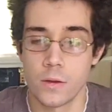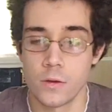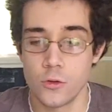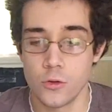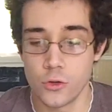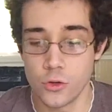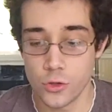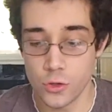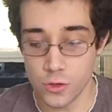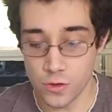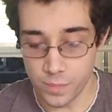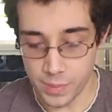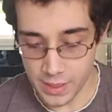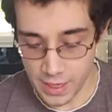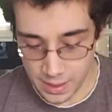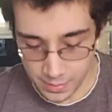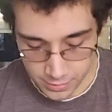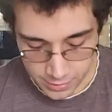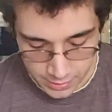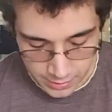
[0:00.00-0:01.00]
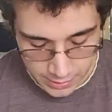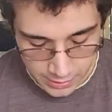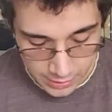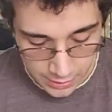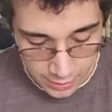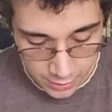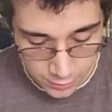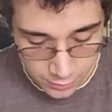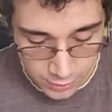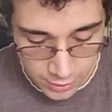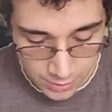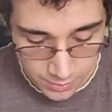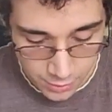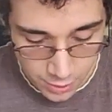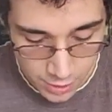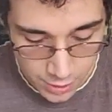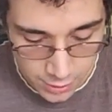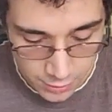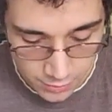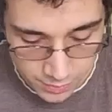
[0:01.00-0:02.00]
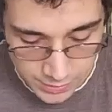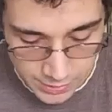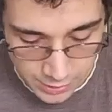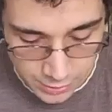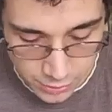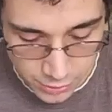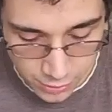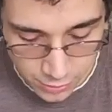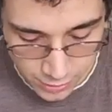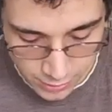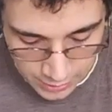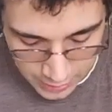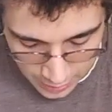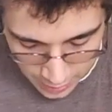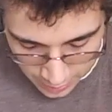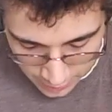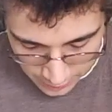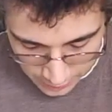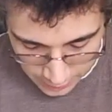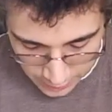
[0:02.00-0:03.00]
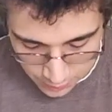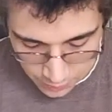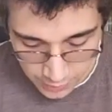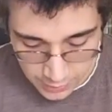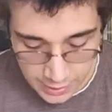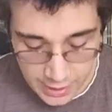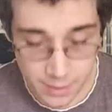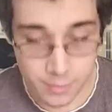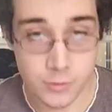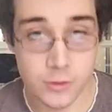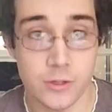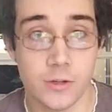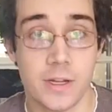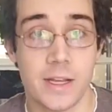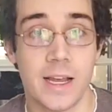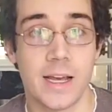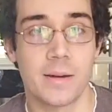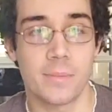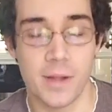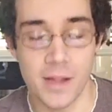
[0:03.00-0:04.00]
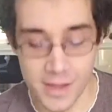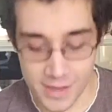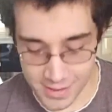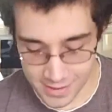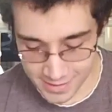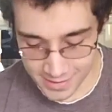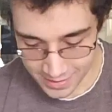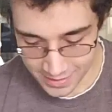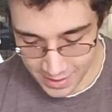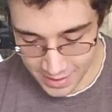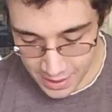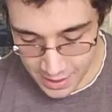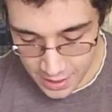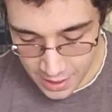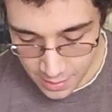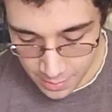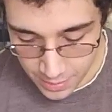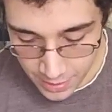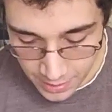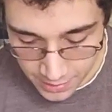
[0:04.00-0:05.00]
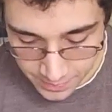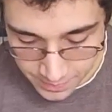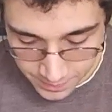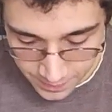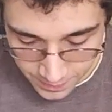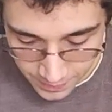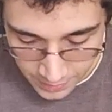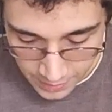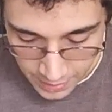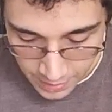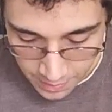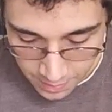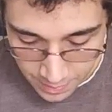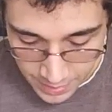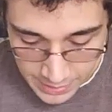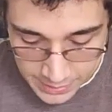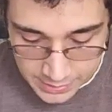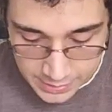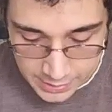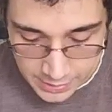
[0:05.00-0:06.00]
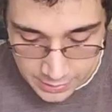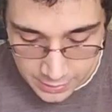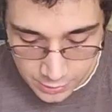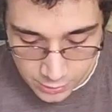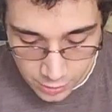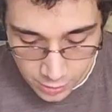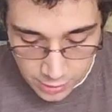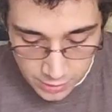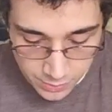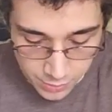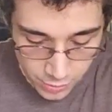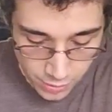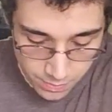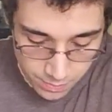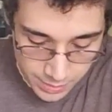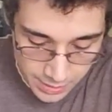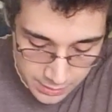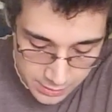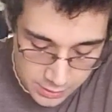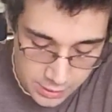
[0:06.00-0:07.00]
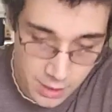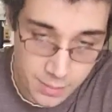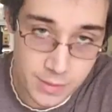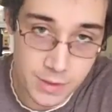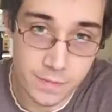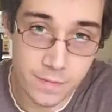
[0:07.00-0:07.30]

You should have been able to see those. I'm not 100% sure because I can't see what the camera's looking at. But basically the solid point bits come in a